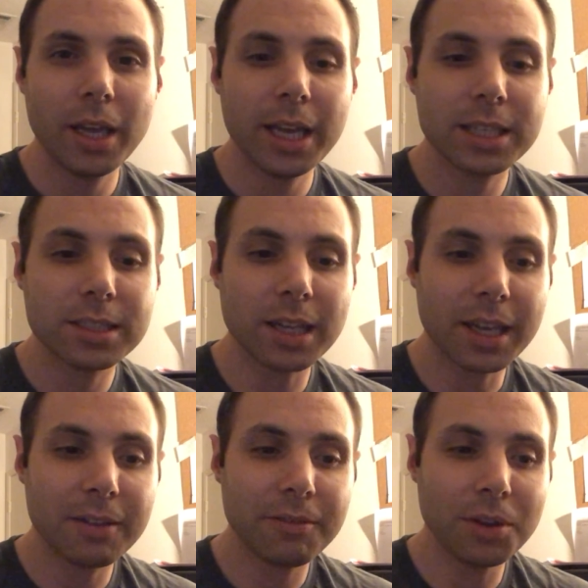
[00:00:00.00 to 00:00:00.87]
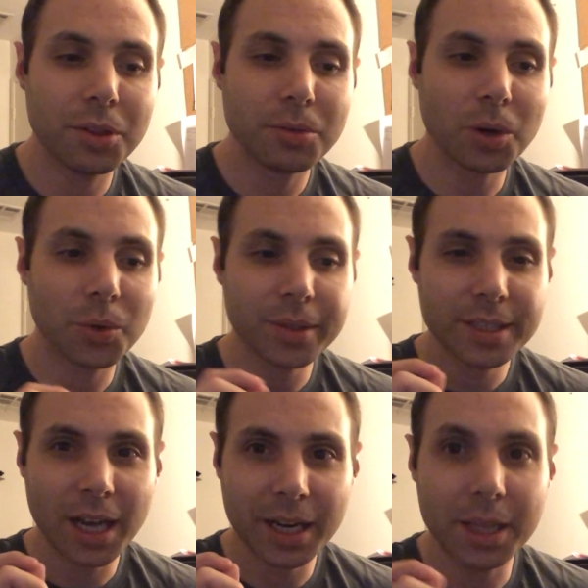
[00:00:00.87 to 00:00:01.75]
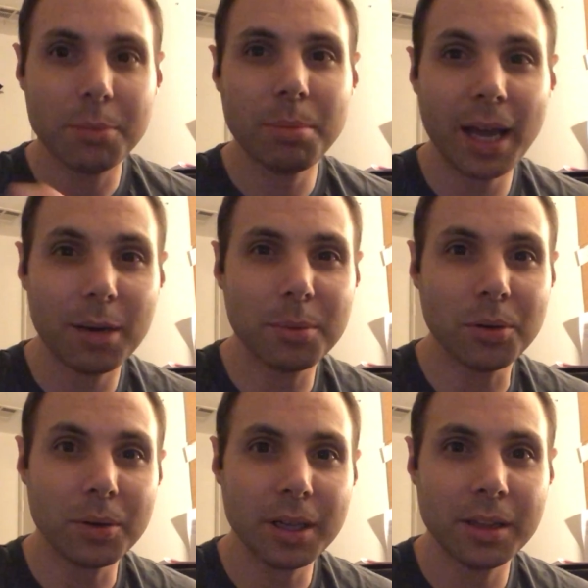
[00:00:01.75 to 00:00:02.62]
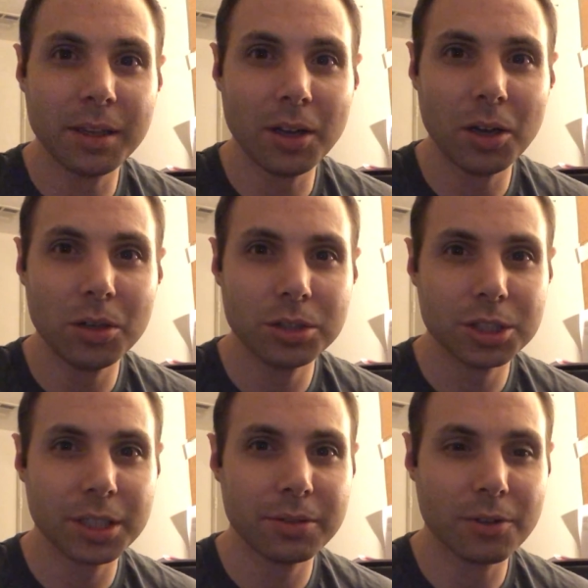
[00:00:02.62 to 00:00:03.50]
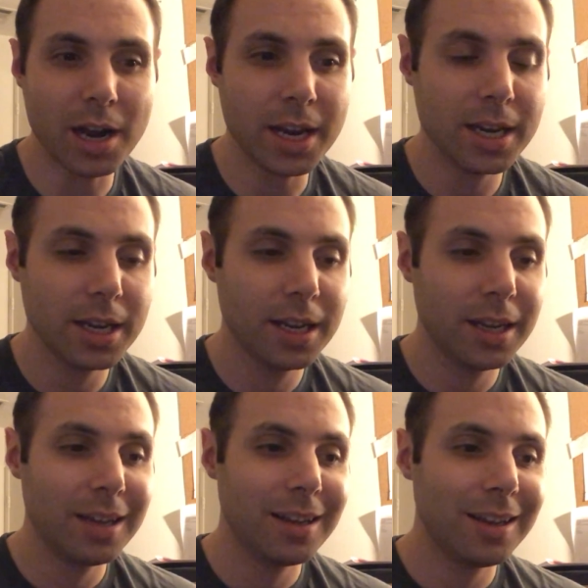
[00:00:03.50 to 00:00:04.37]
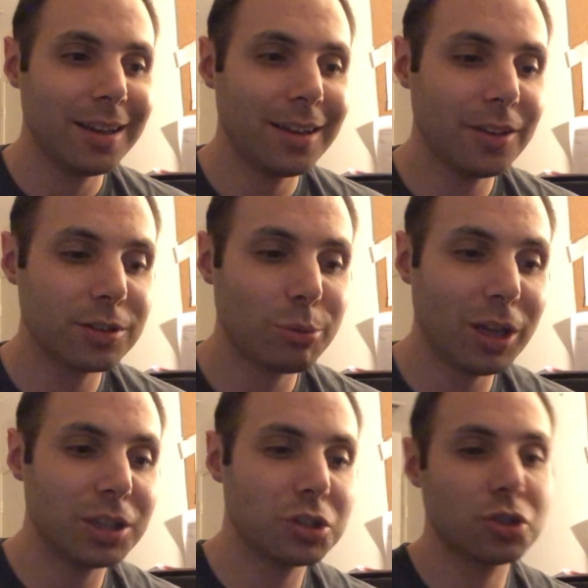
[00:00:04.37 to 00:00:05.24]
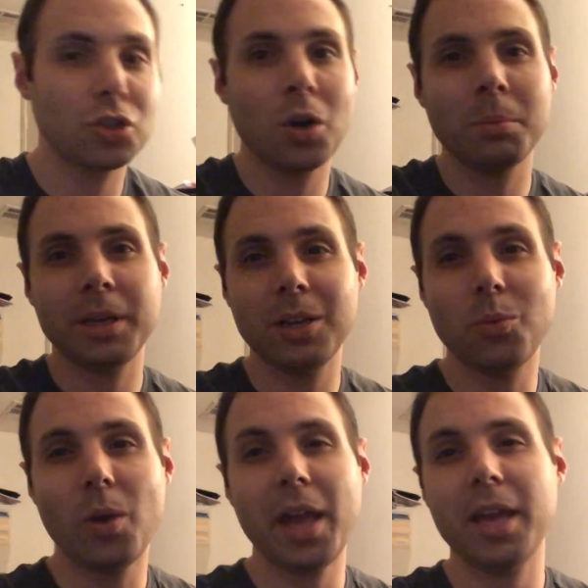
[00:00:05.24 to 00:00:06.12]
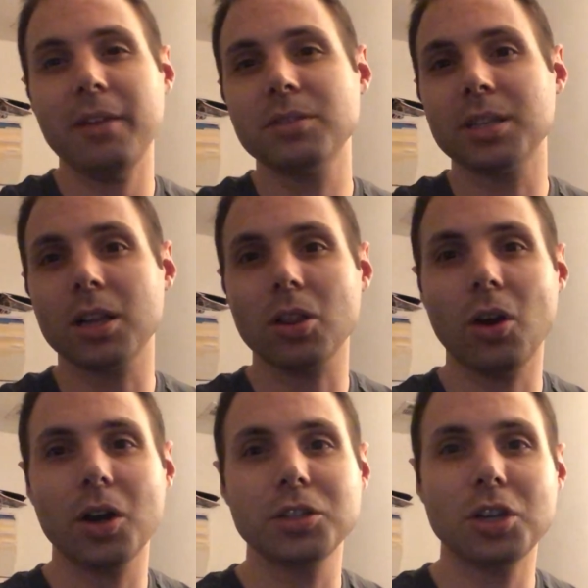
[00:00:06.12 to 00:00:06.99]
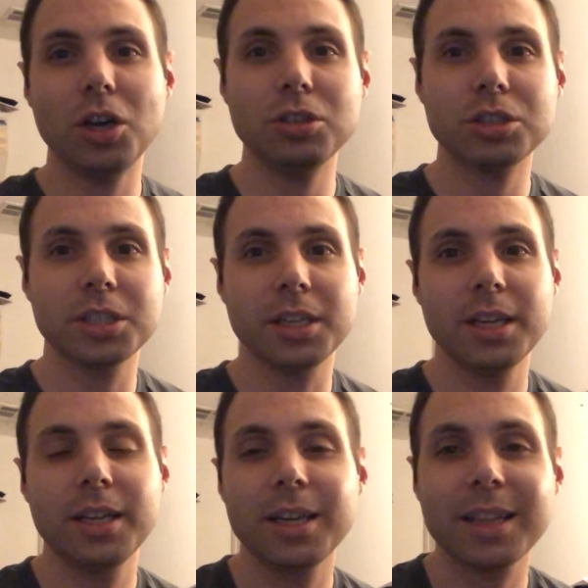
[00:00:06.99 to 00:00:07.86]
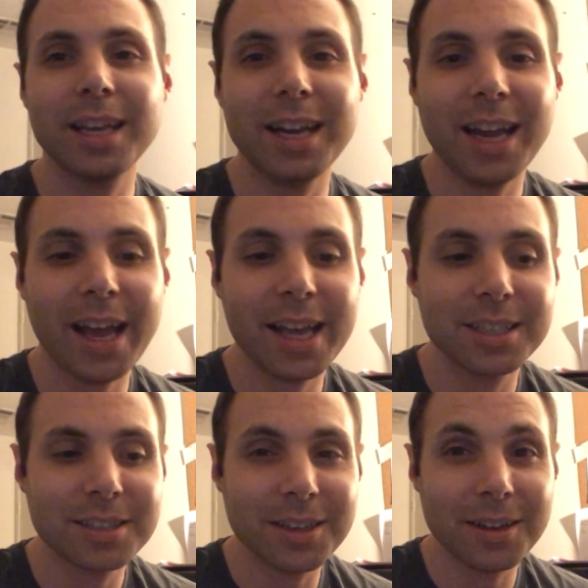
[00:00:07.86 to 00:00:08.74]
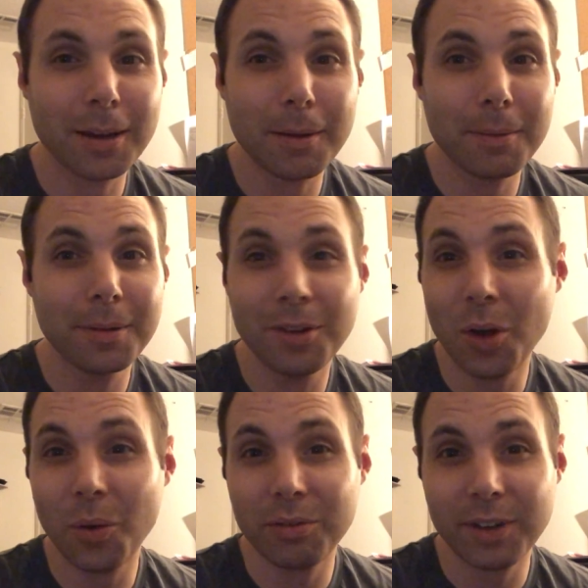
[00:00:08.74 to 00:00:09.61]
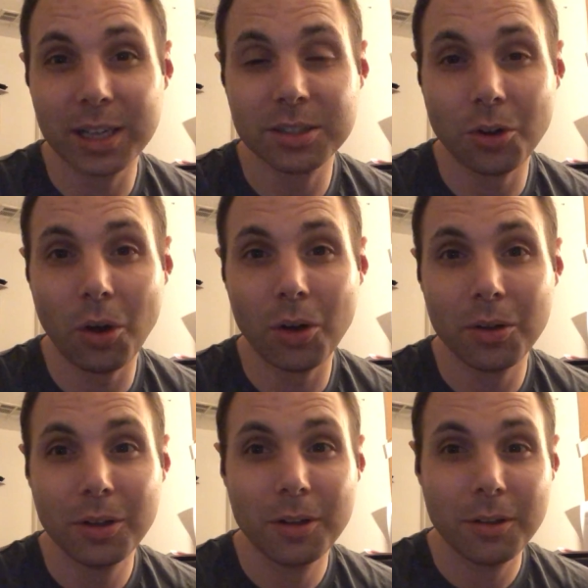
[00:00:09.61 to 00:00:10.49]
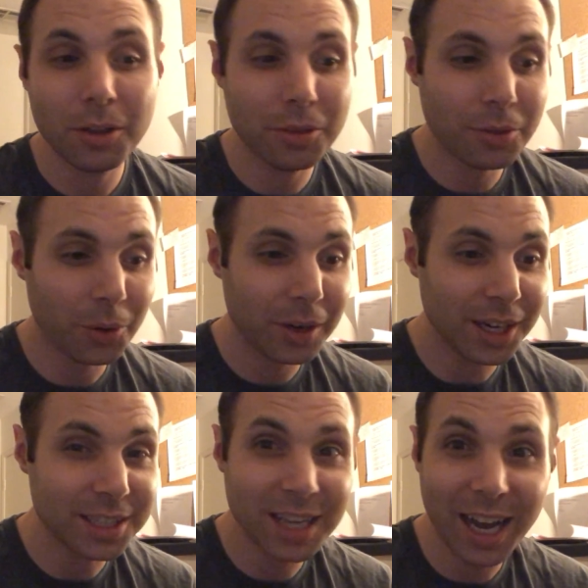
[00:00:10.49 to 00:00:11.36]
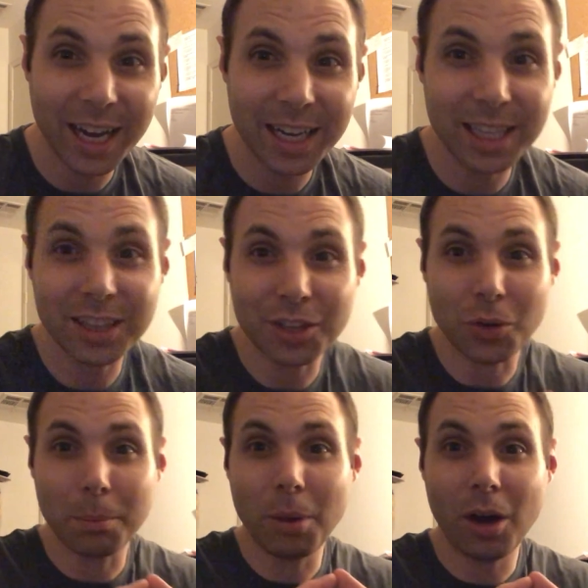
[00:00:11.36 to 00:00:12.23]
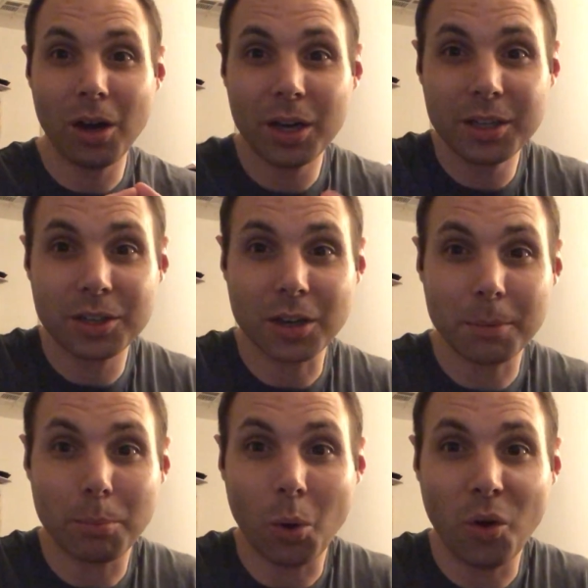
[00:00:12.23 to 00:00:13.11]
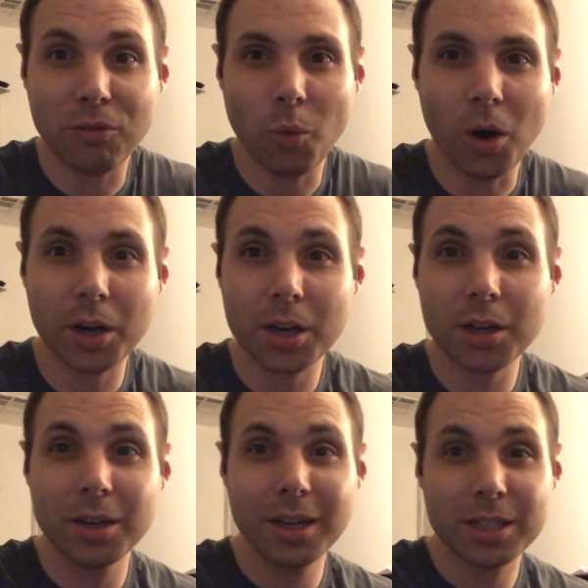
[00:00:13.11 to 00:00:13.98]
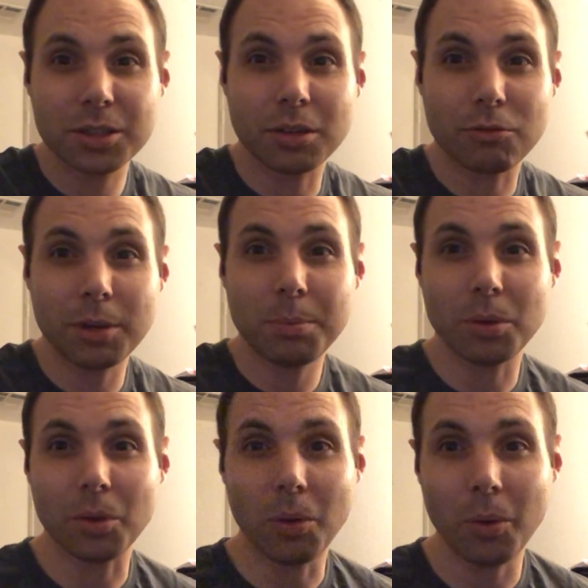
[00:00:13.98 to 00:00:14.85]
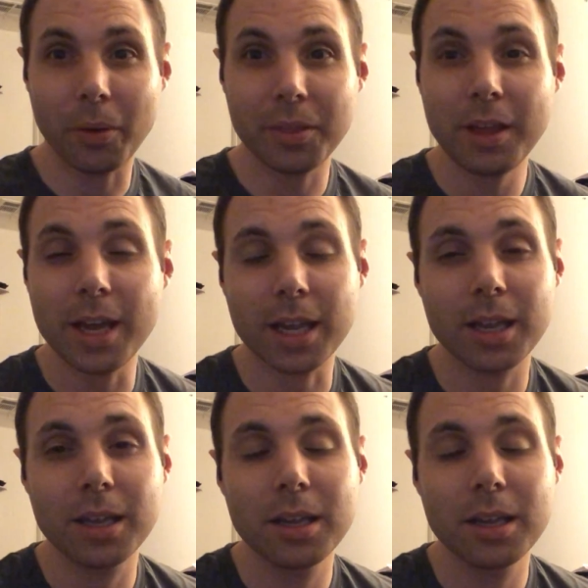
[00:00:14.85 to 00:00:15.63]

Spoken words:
It's like if you throw a tiny pebble in the ocean, right? There's probably so many waves in a large ocean that it has no effect at all. You throw it in a tiny little pond or a bowl of water, it's gonna ripple the whole thing.